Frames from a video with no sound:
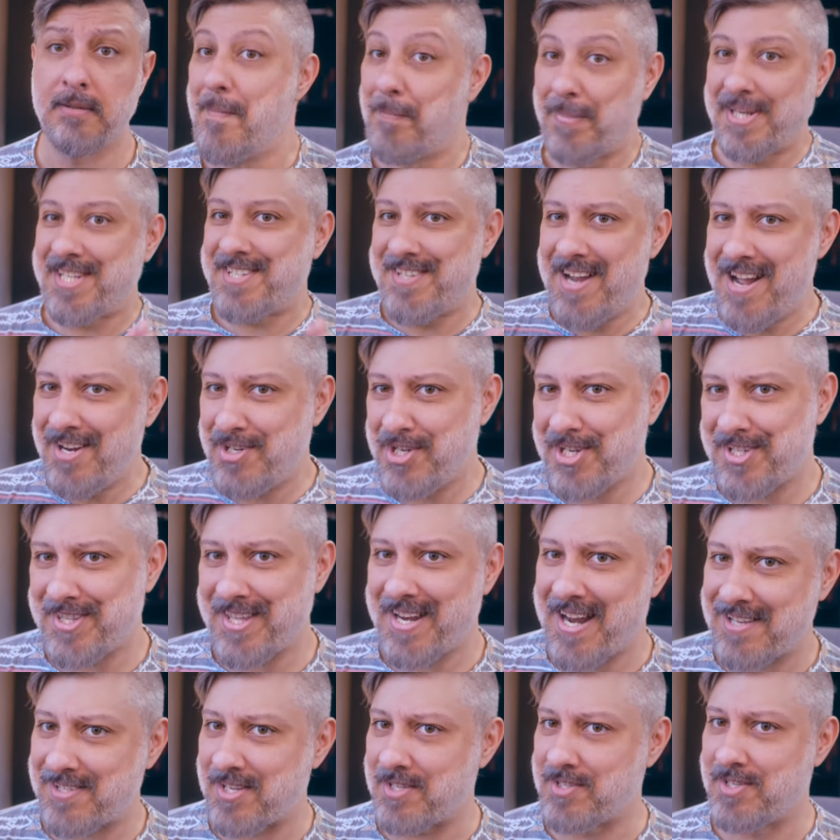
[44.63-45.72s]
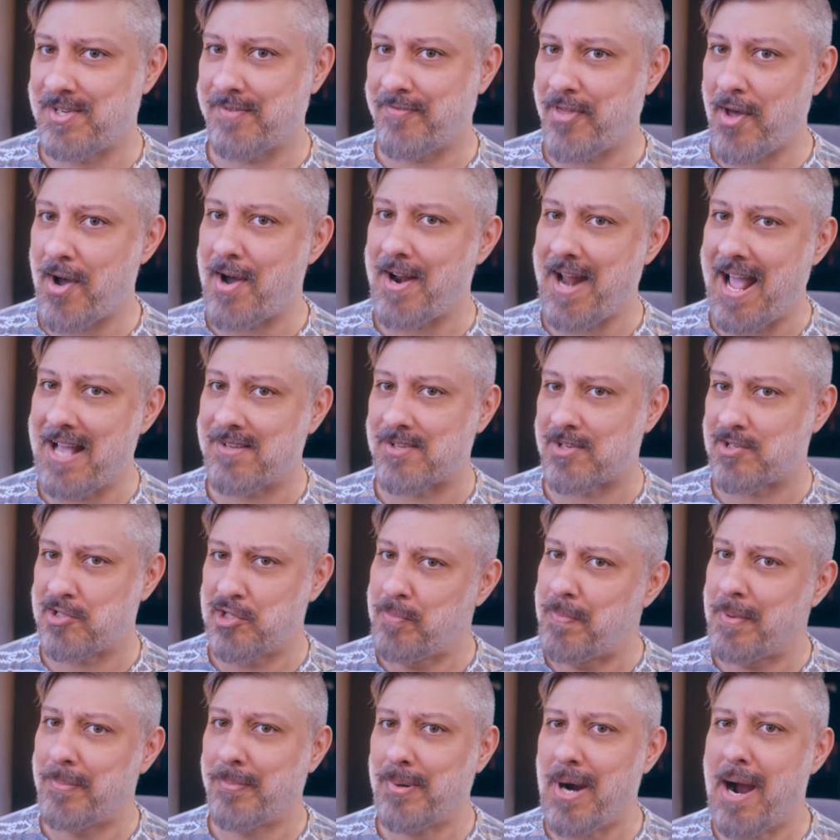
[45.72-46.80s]
But it's not just that Essence of Thought has a
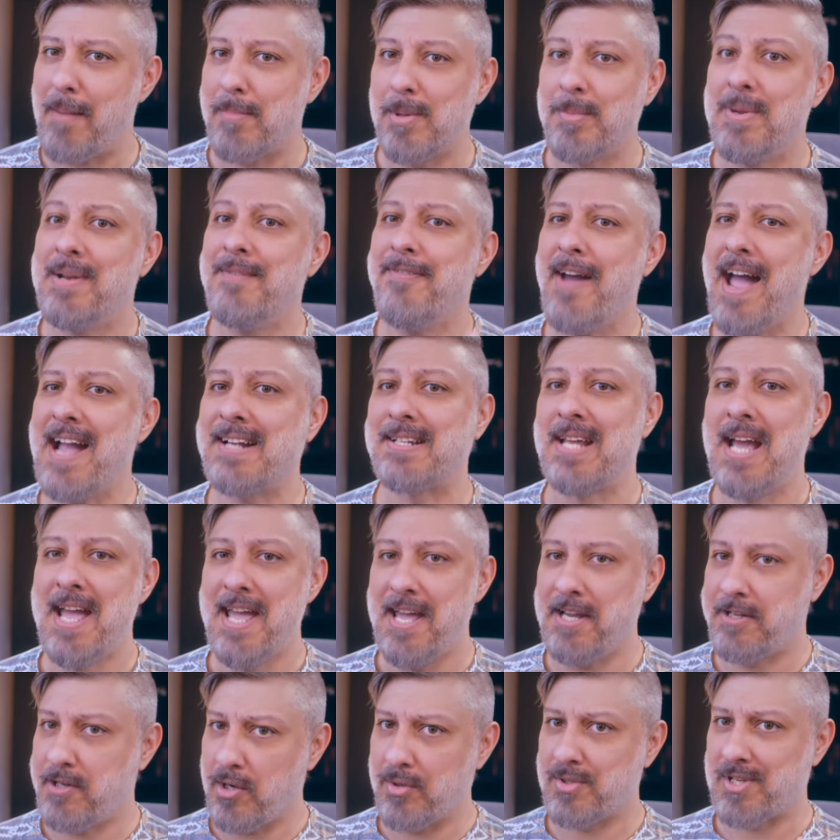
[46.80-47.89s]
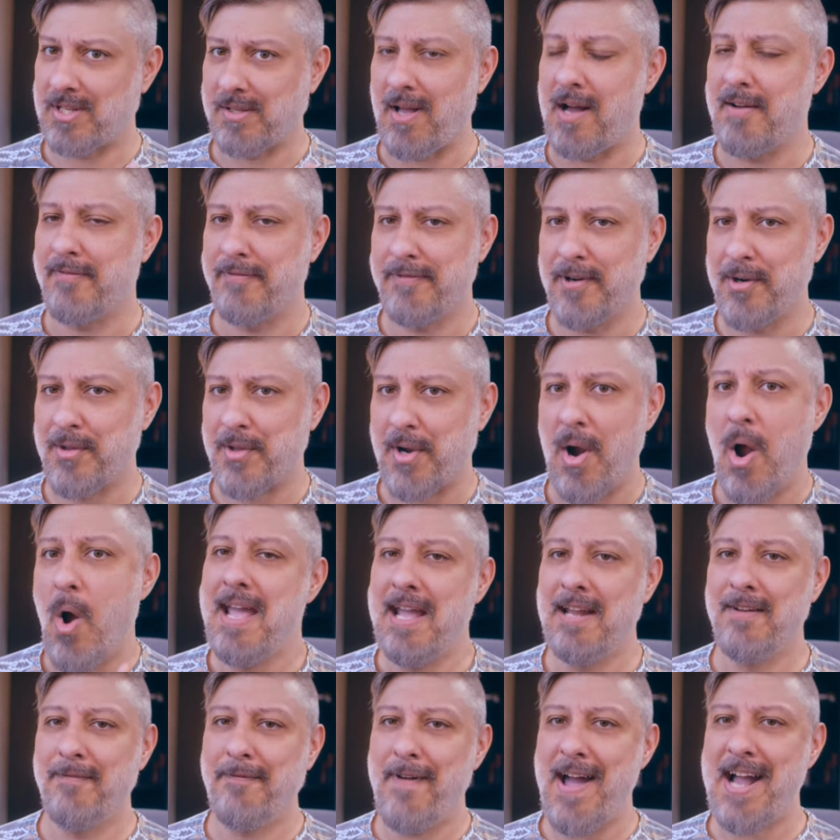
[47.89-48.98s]
stupid problem. In fact, it goes a lot further.
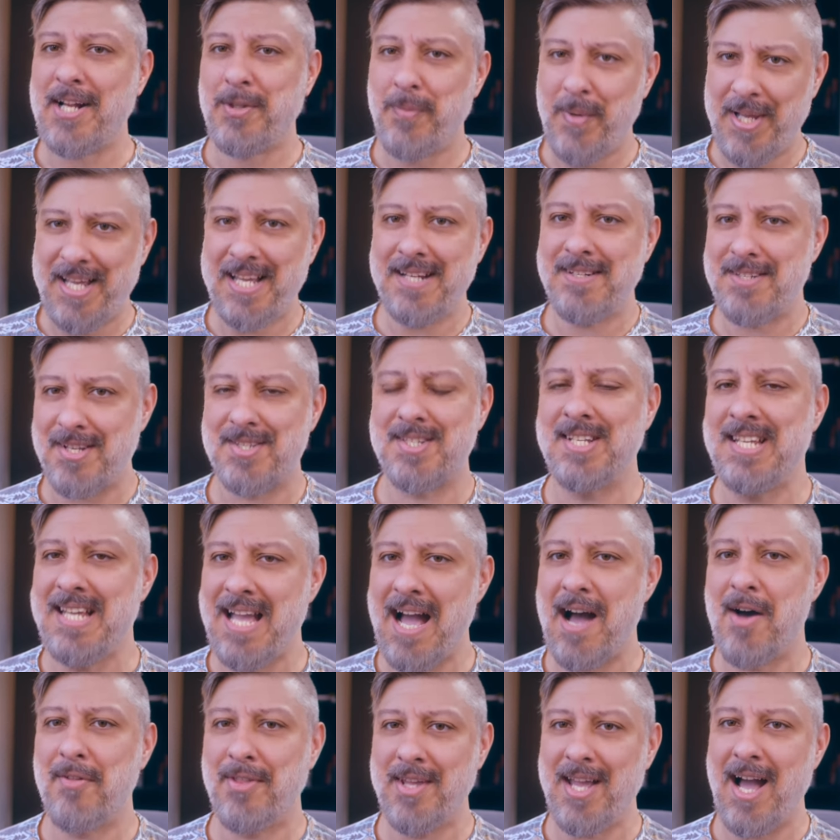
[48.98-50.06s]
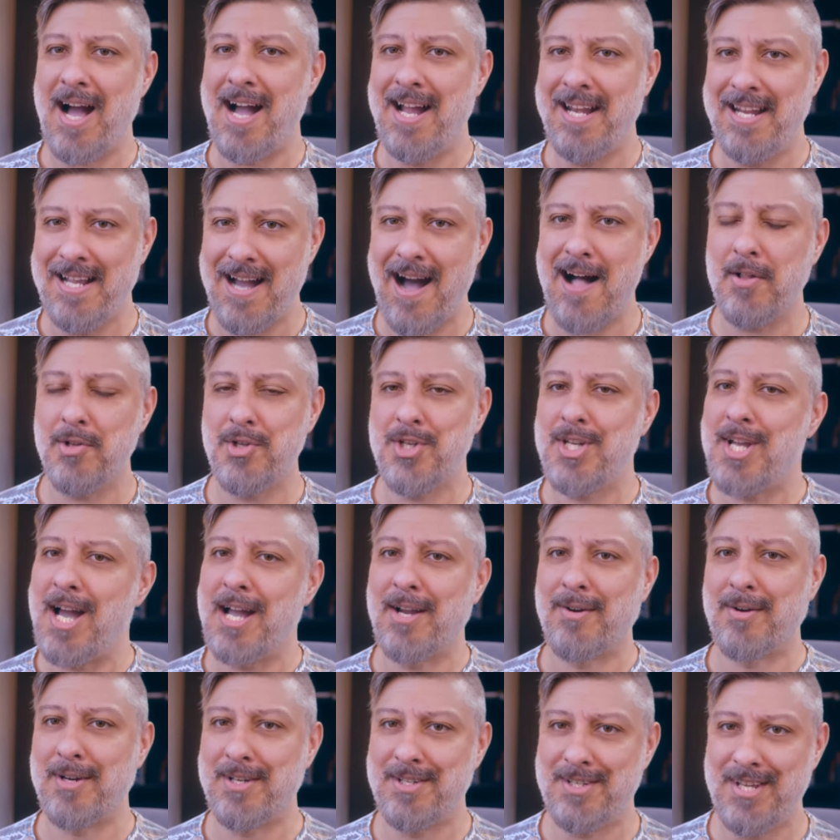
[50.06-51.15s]
In fact, we get to see how the ideology I
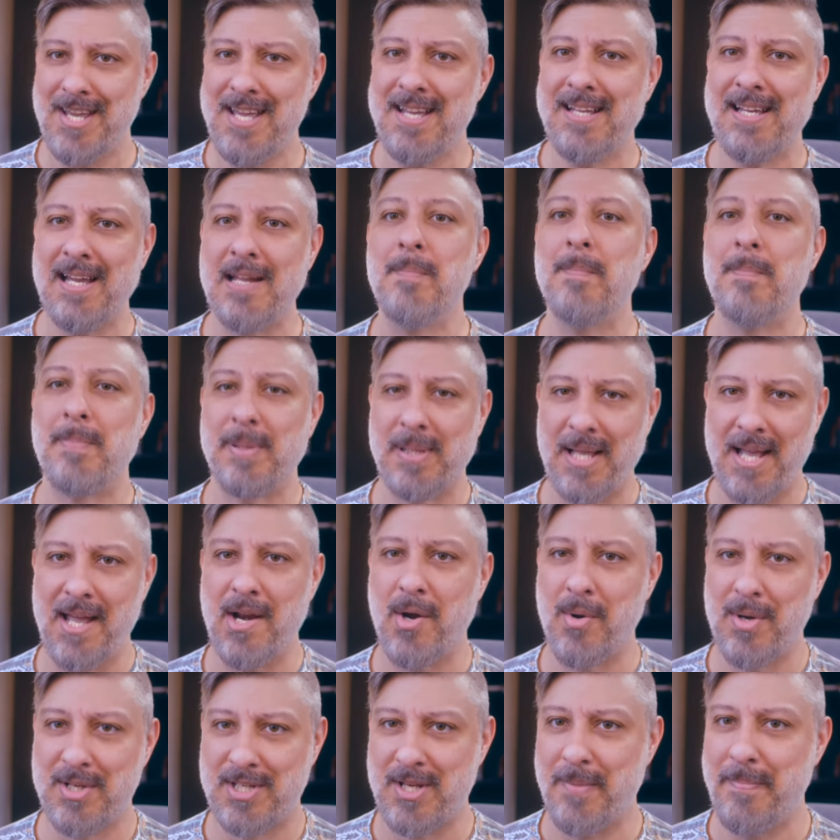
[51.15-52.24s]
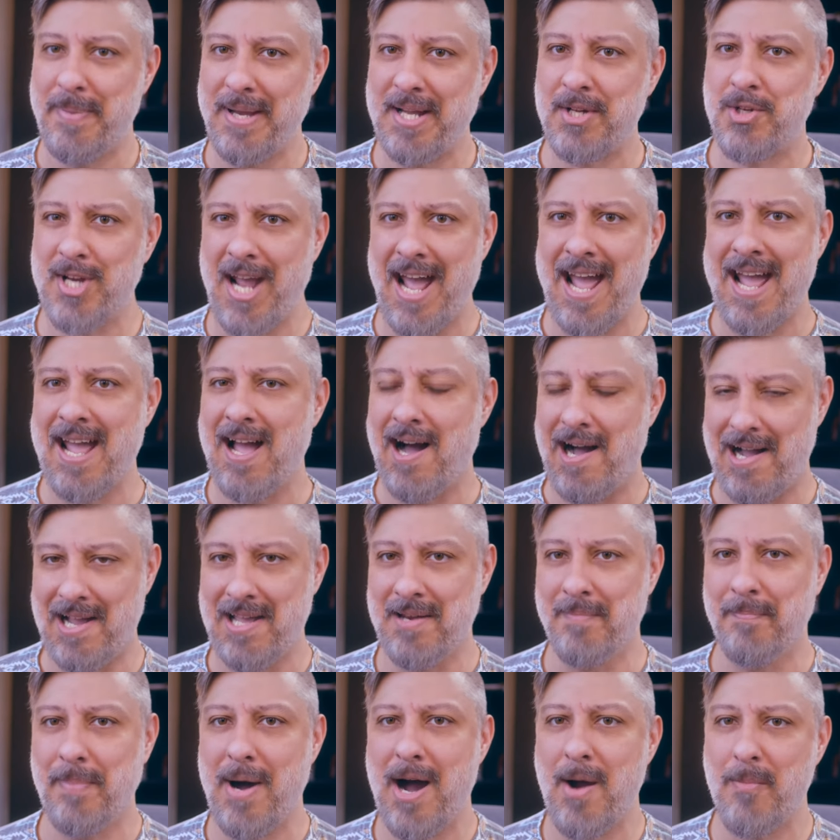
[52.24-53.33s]
critique in Plato is a Bitch, AI,
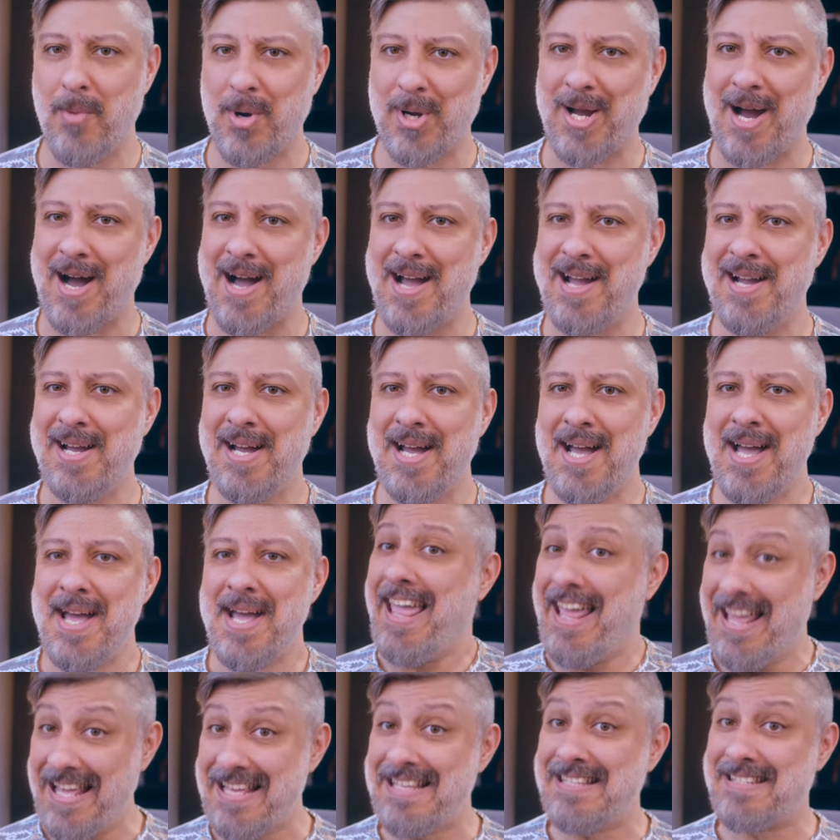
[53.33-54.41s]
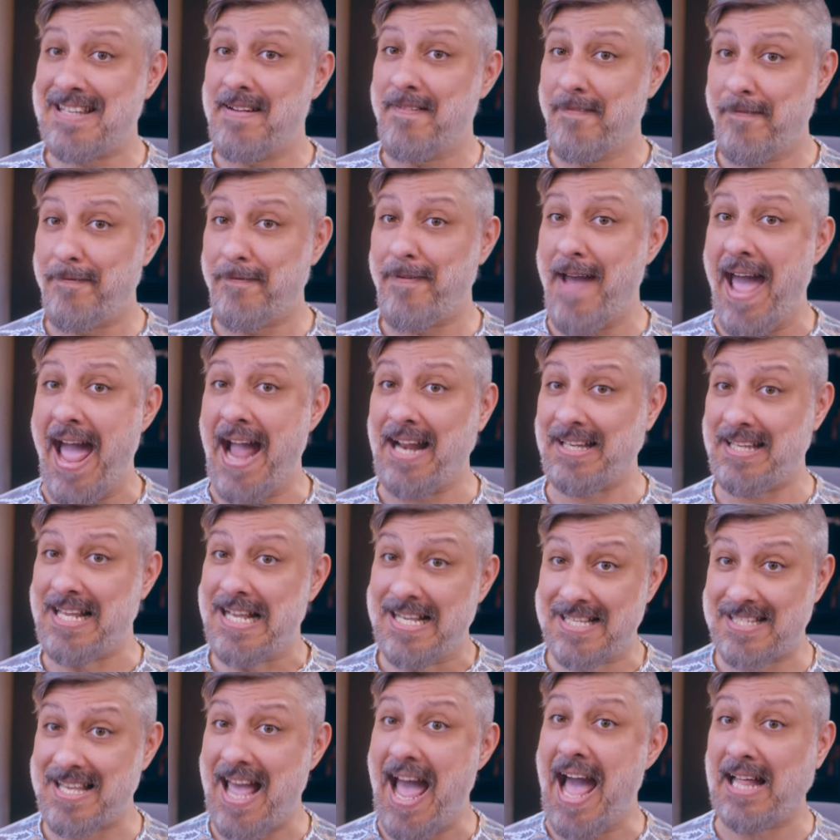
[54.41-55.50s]
and Hbomberguy is in fact
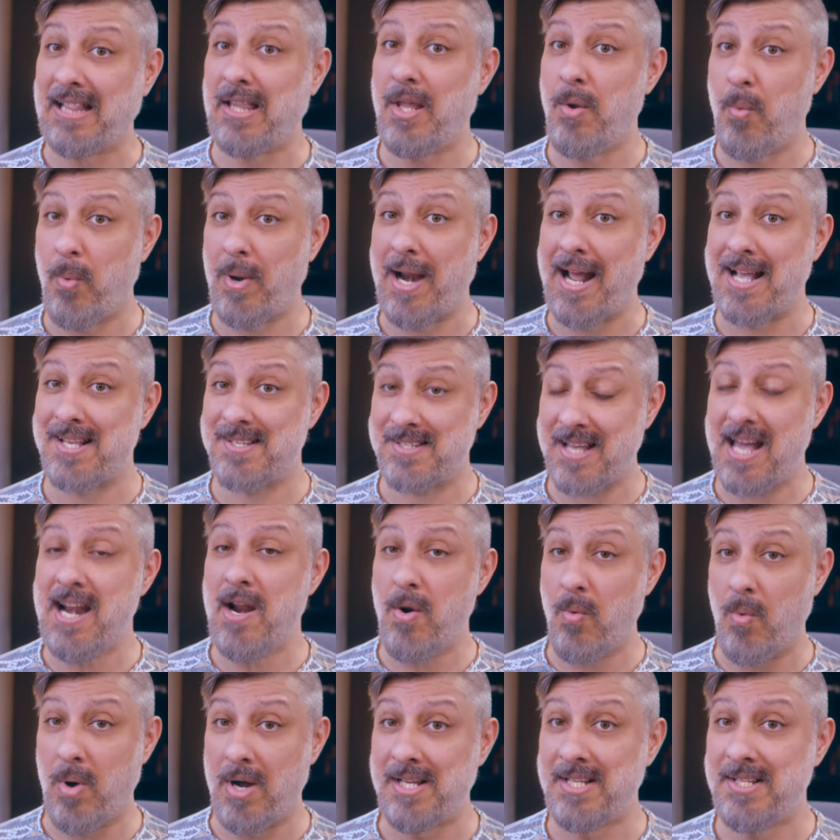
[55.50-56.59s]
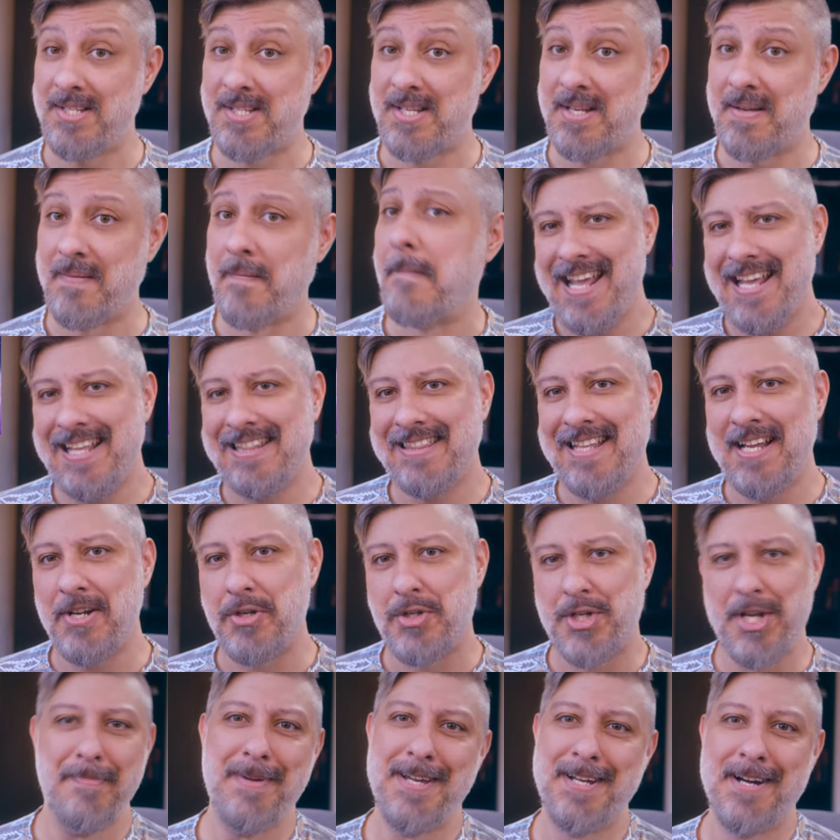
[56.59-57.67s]
exactly what I said it was, in that
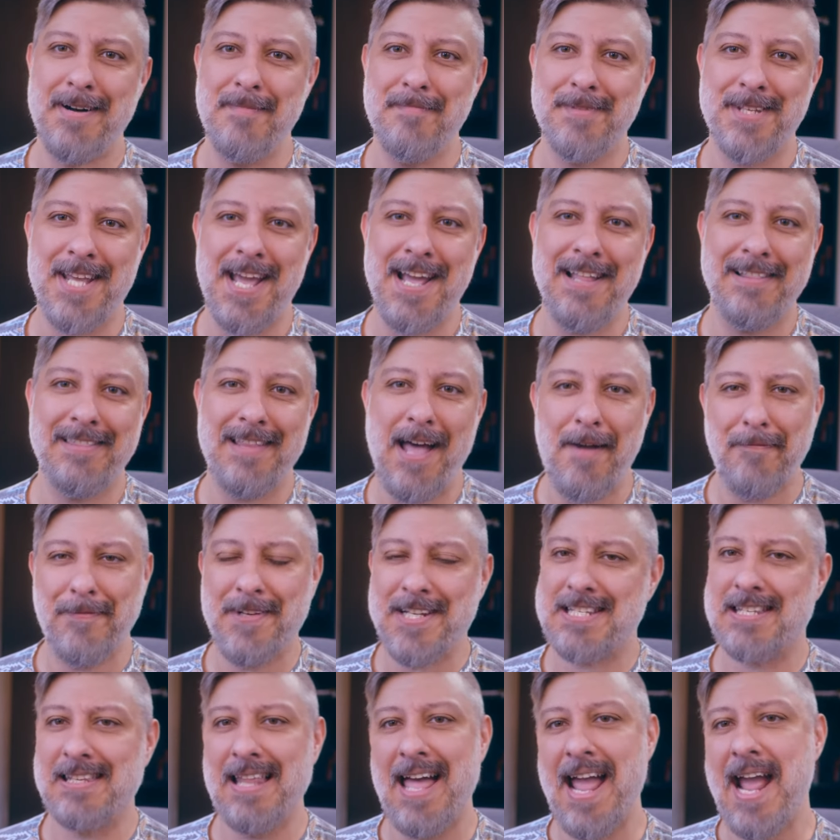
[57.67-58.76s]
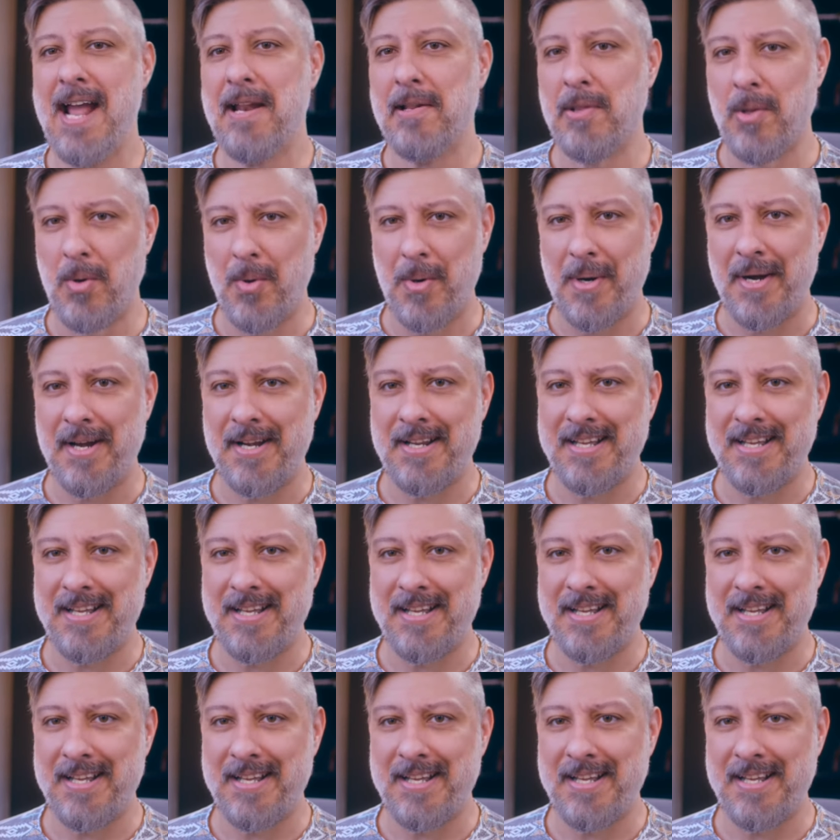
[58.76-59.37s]
she becomes a leftist landlord